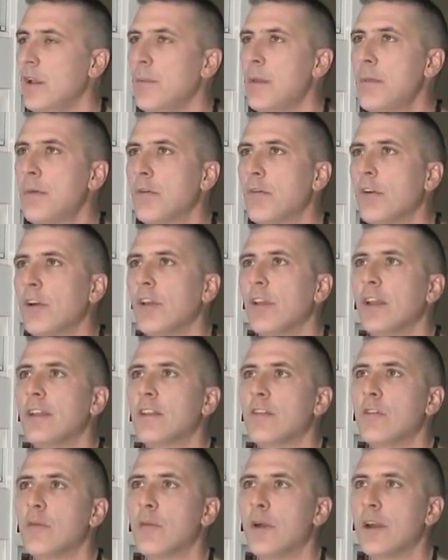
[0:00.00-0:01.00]
People really like
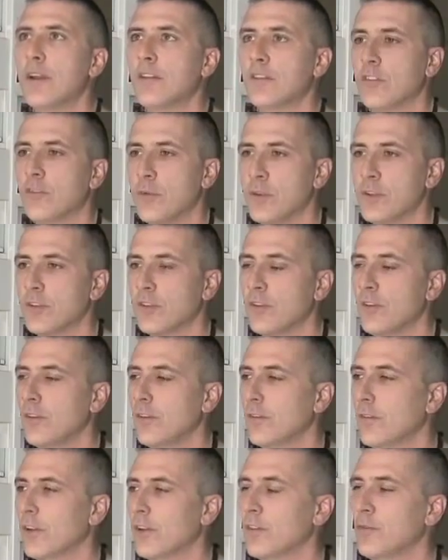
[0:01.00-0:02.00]
the reminders, especially
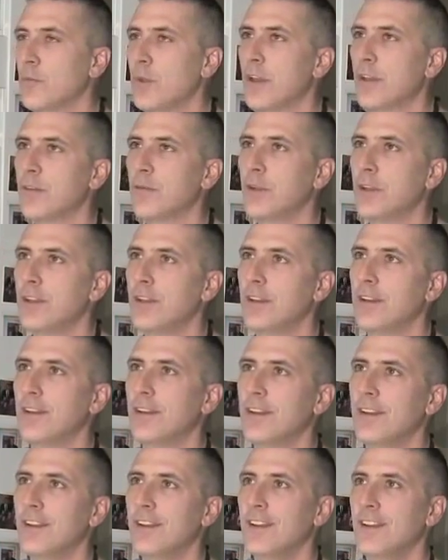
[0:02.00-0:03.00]
us men. We
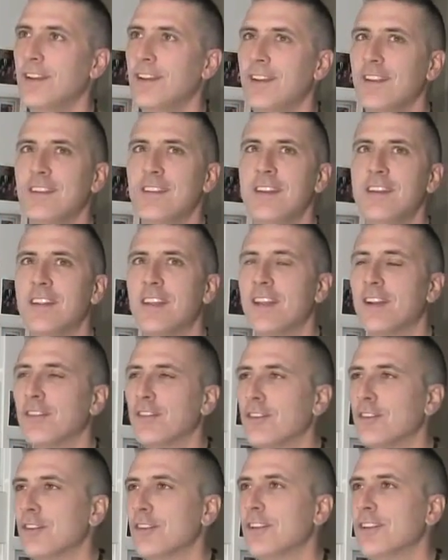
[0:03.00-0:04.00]
tend to get a
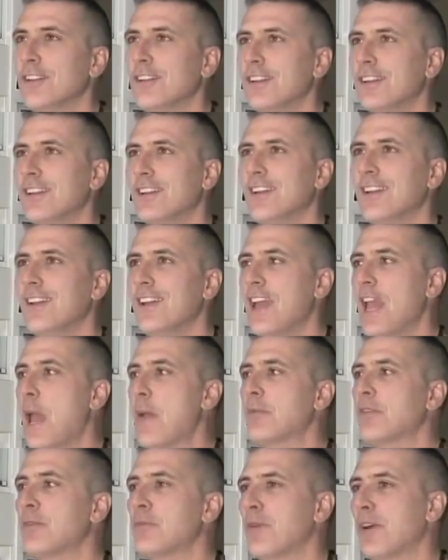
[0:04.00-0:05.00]
little
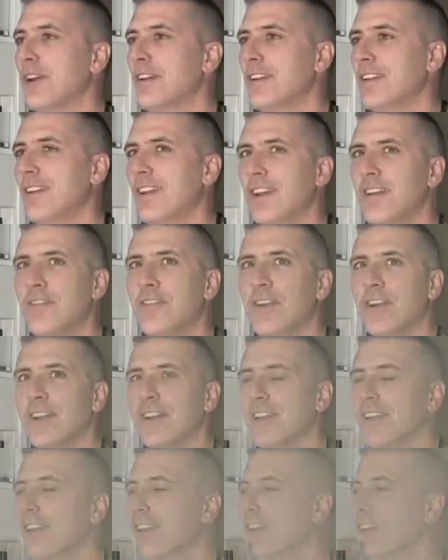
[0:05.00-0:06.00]
absent-minded, I find.